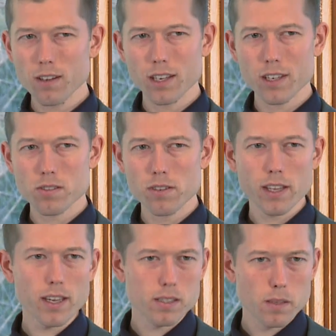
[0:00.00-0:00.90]
in
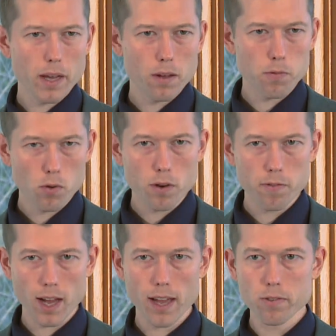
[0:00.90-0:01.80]
Australia, it's about 4 or
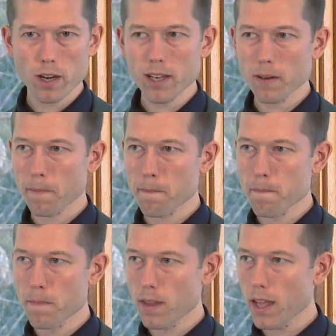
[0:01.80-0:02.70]
5, right?
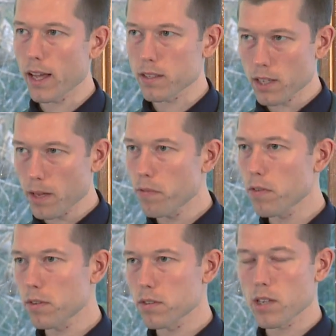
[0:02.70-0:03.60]
Yeah, same
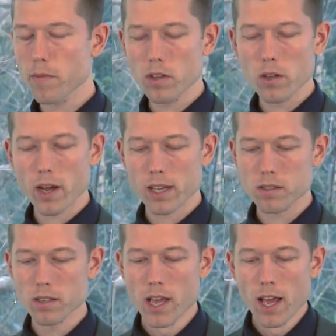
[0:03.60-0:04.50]
for the
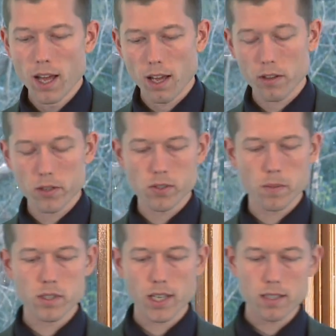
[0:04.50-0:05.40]
US, although
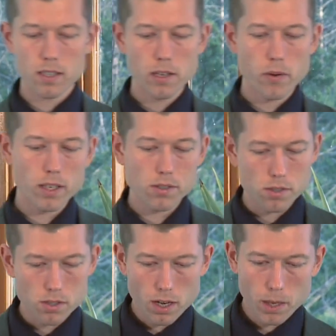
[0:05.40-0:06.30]
some states in the US are
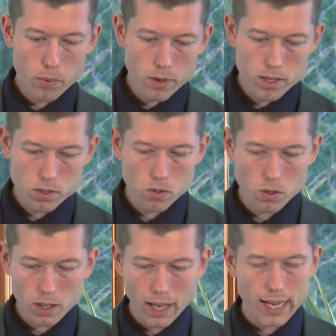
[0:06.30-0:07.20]
starting
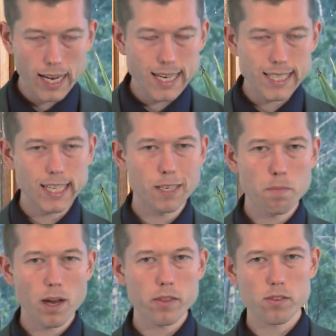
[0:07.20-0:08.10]
preschool at 18
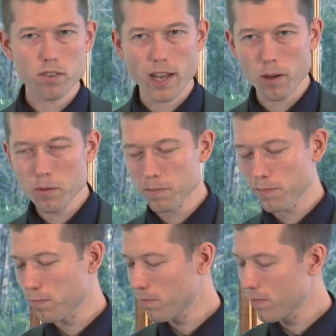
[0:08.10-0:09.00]
months now.
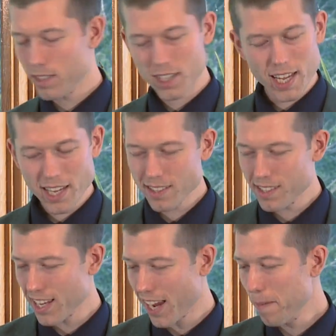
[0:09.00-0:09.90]
It's
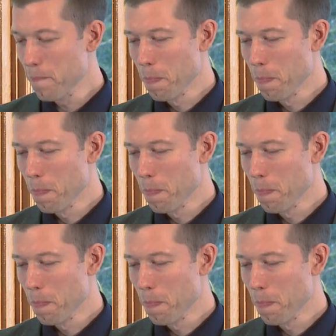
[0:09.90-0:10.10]
insane.